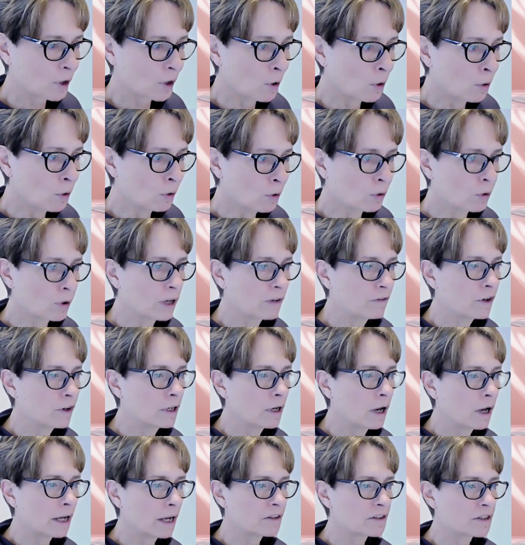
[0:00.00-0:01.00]
Or if you'd
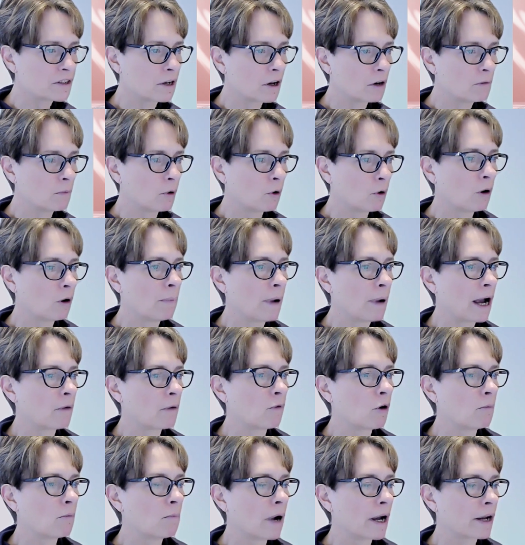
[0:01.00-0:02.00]
like to know more about
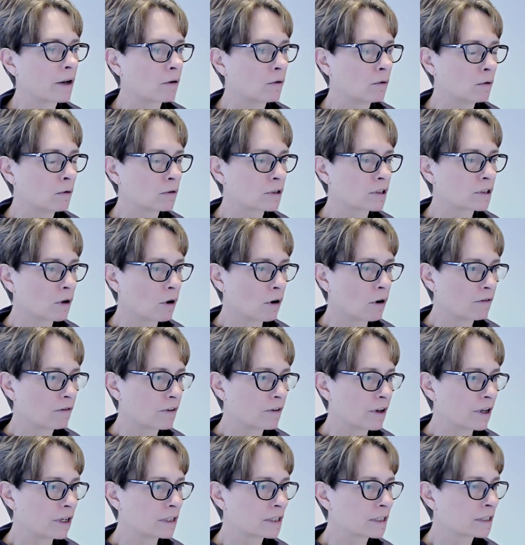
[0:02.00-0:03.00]
what my course
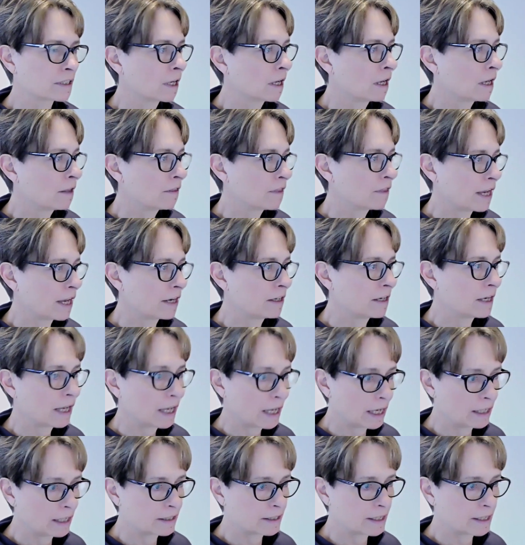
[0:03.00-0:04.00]
offers, then
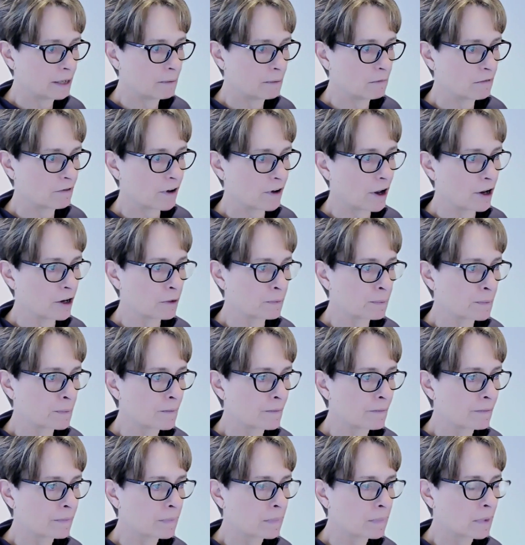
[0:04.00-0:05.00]
here's the info.
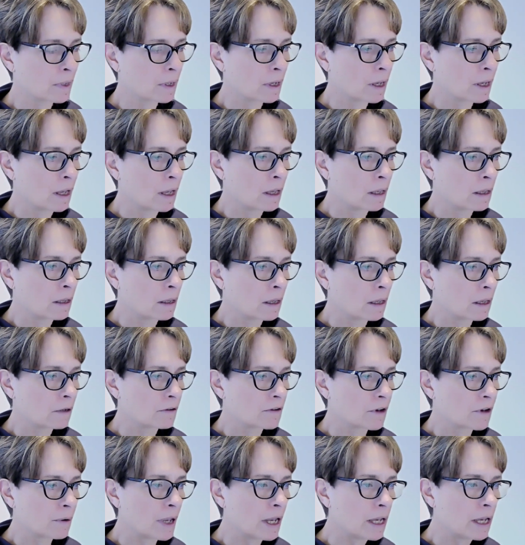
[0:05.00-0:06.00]

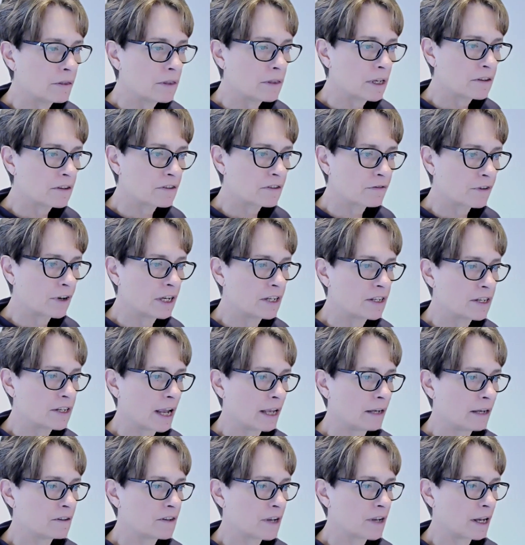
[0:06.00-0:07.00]
So in this free
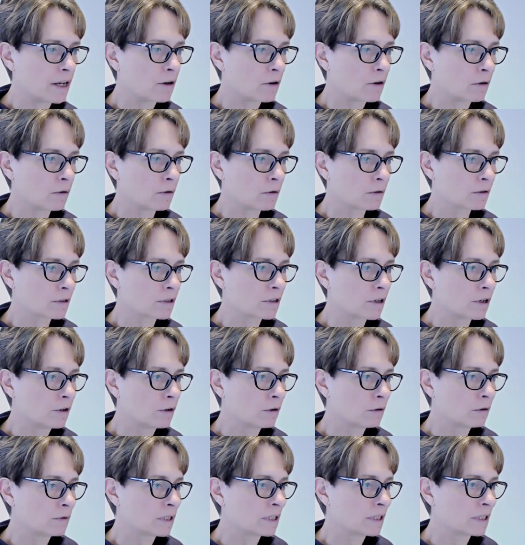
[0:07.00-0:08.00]
10-day course,
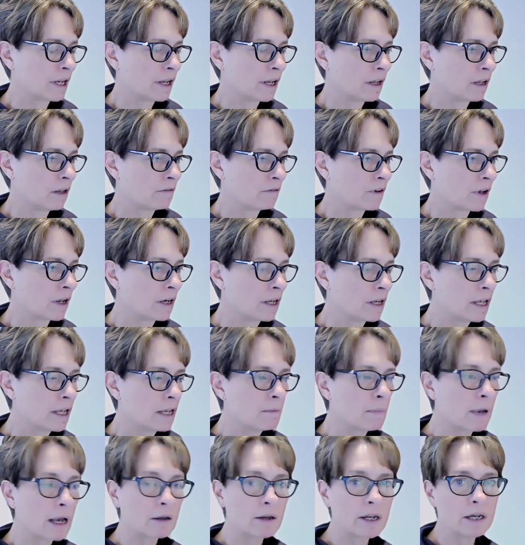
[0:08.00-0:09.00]
you'll receive an
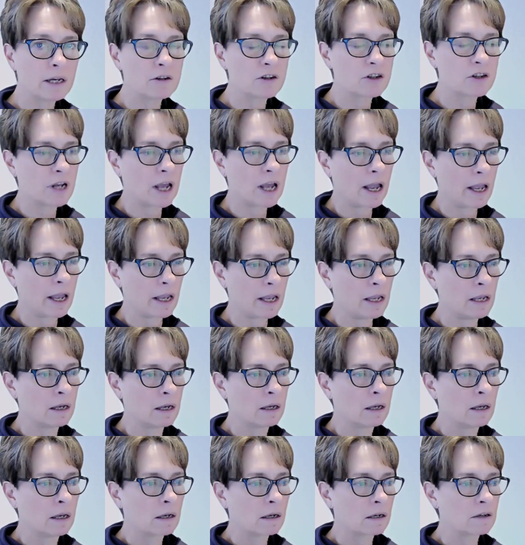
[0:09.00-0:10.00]
email each day
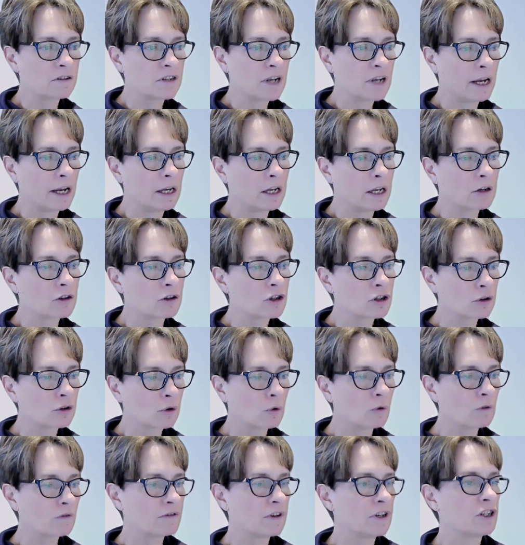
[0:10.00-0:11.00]
containing a
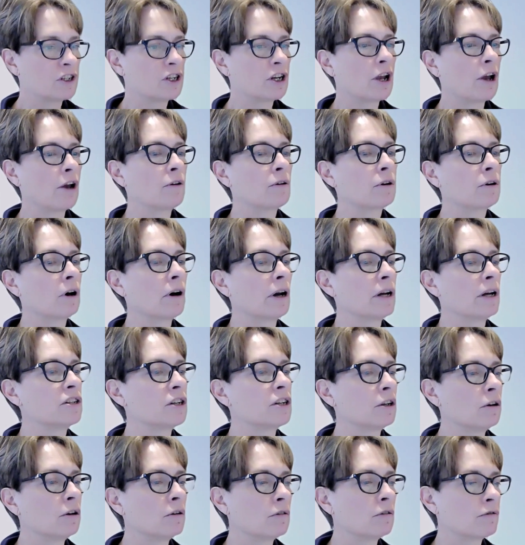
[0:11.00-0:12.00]
short video
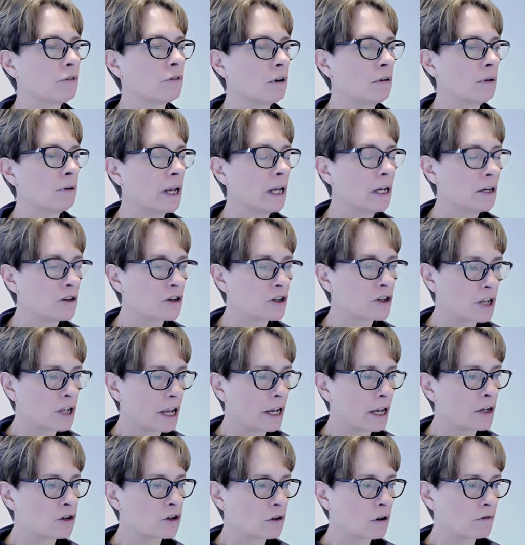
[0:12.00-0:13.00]
guiding you through each
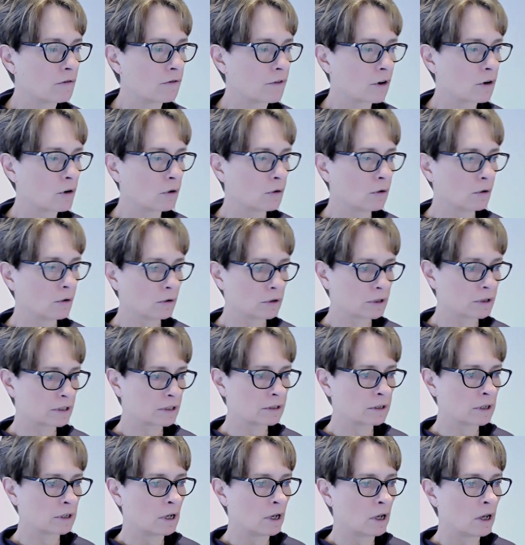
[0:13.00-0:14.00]
stage of the
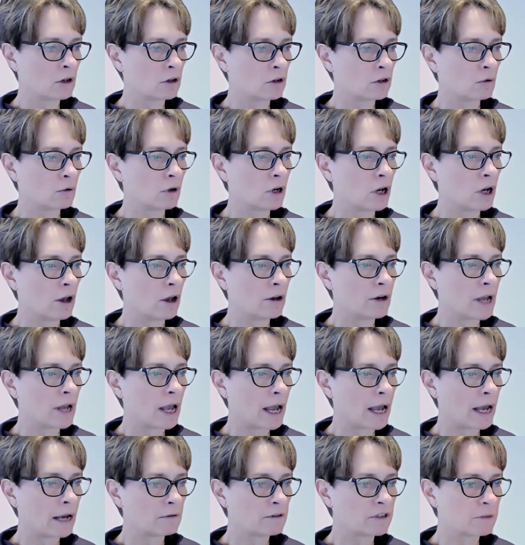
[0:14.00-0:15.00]
course. You'll learn
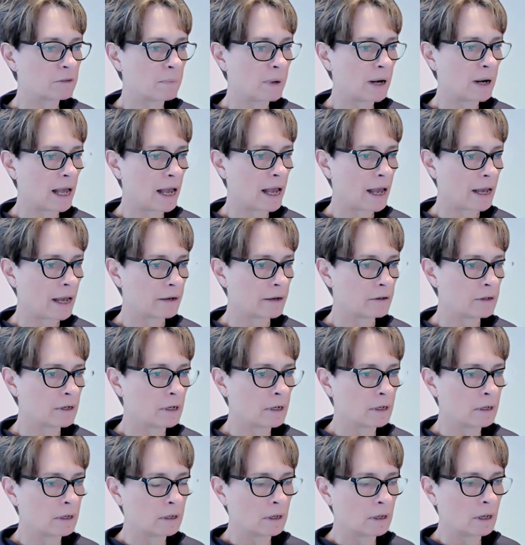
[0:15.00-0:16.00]
how to plan
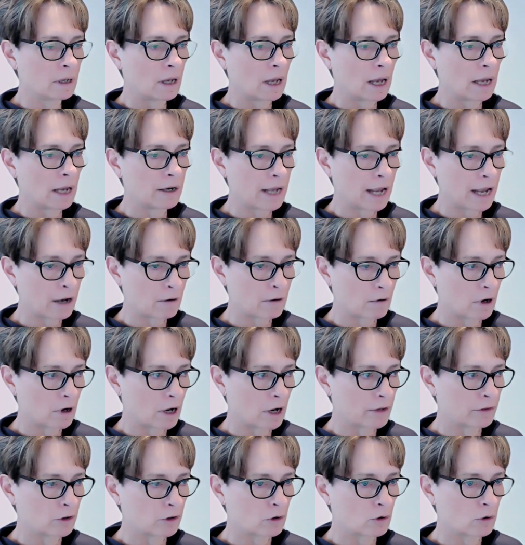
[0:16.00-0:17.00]
and
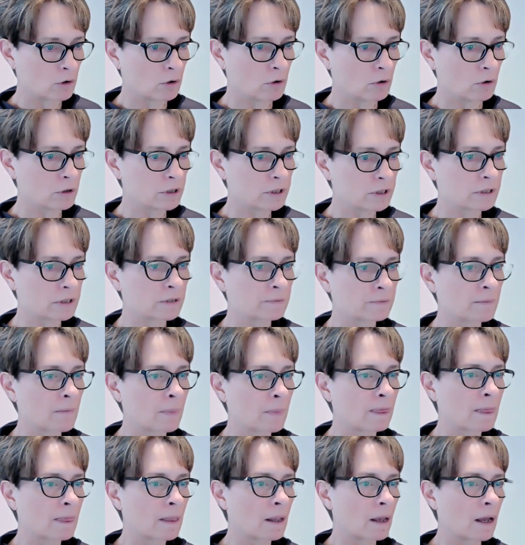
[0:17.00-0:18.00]
outline the course,
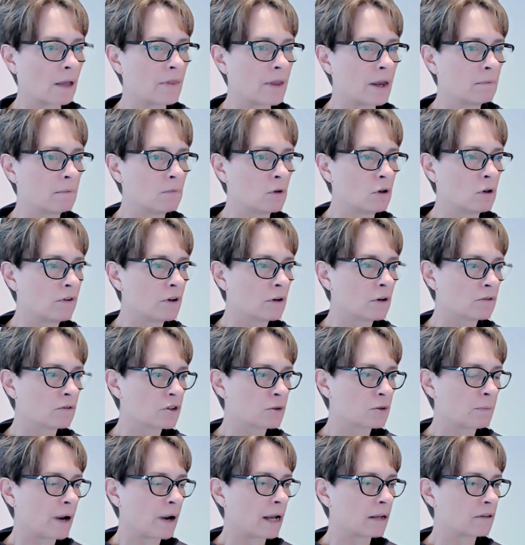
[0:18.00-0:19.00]
and then moving on
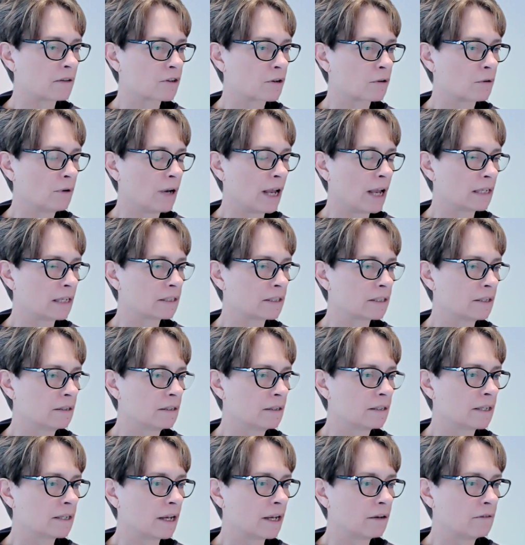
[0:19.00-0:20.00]
to practical
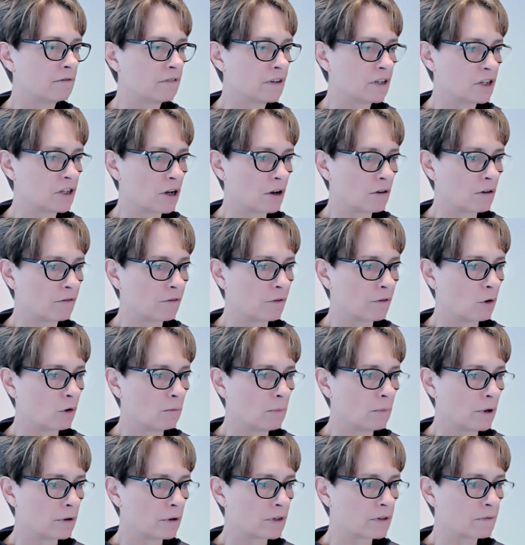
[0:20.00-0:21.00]
lessons in video
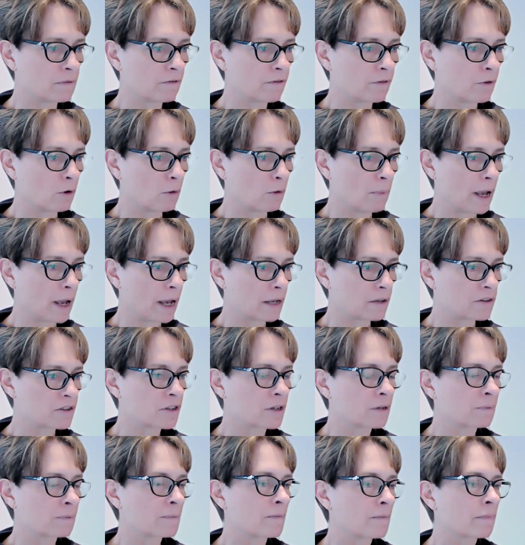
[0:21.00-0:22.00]
format
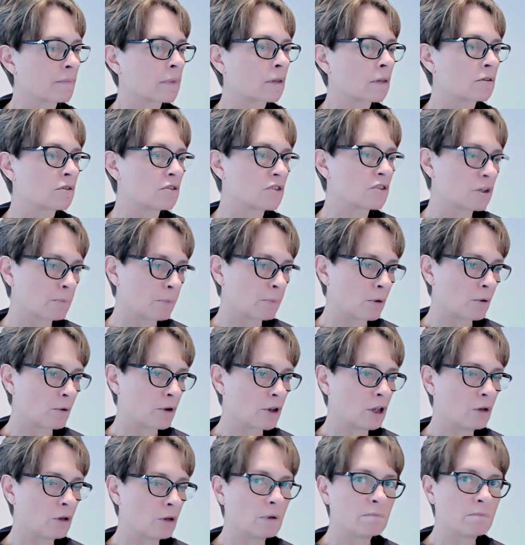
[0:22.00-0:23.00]
to support
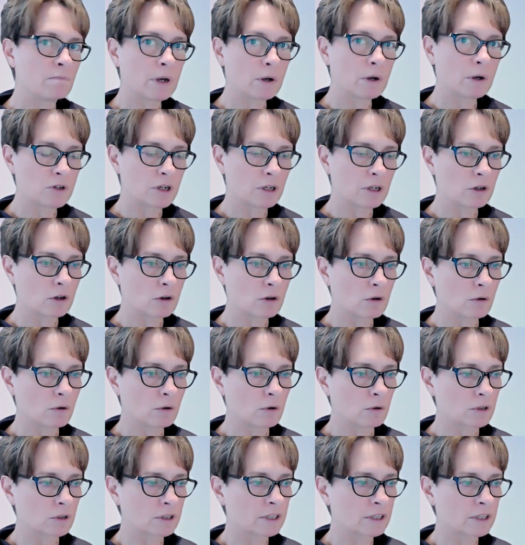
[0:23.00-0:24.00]
you in building the
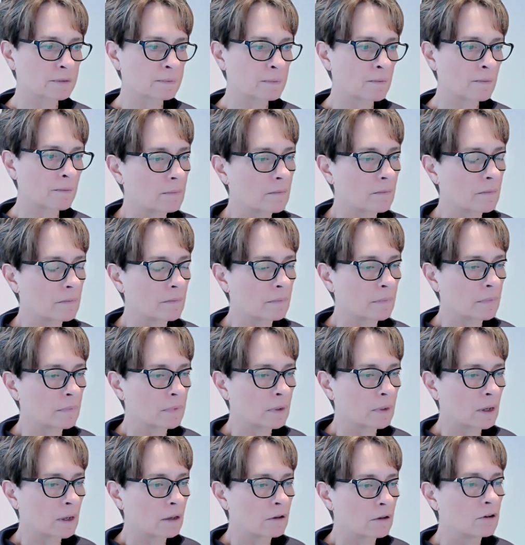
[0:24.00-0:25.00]
course.
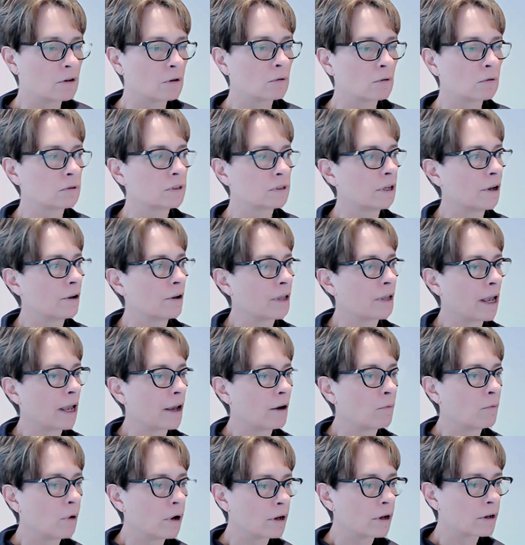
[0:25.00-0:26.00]
You'll also
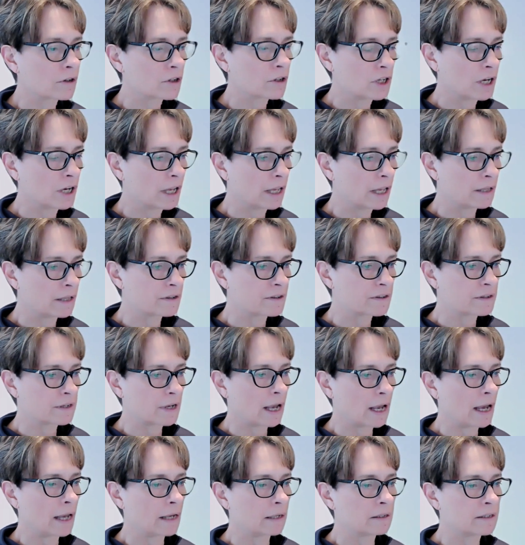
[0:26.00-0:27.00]
get worksheets
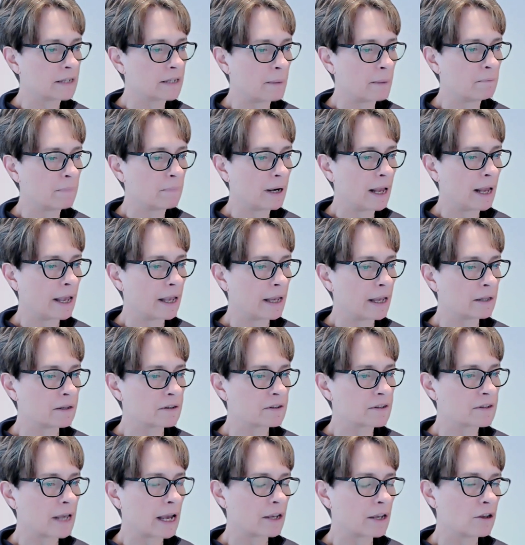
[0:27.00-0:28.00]
and
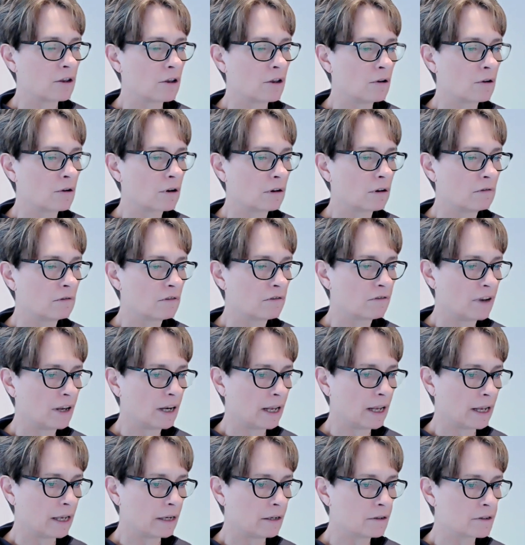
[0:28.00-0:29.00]
templates that you can fill
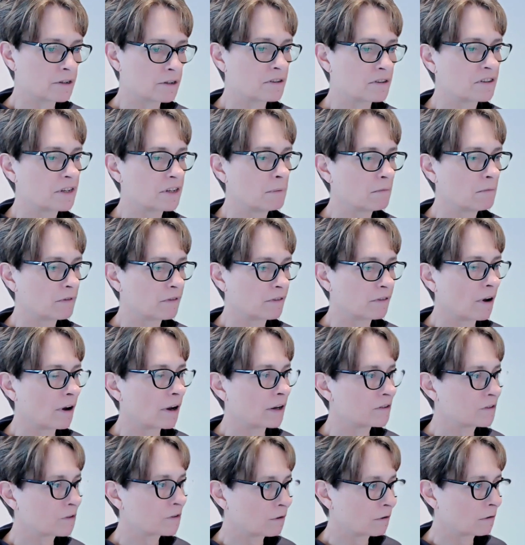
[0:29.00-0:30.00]
in to simplify
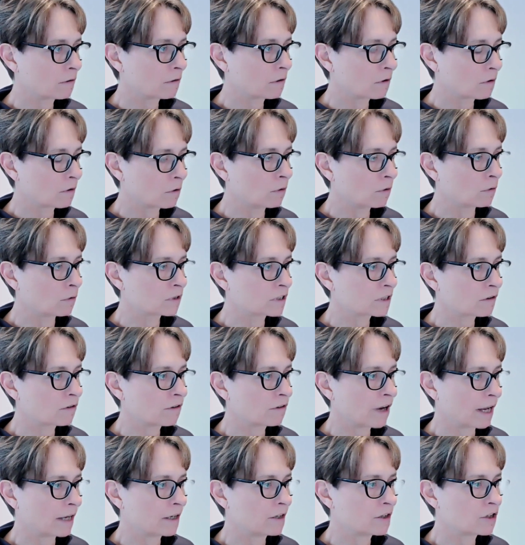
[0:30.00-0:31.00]
course
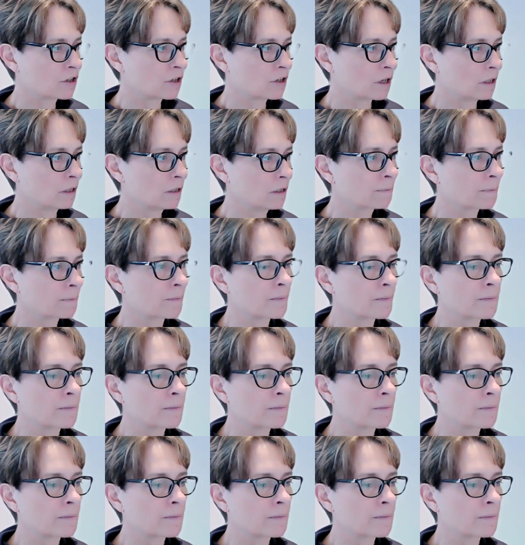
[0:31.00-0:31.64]
creation.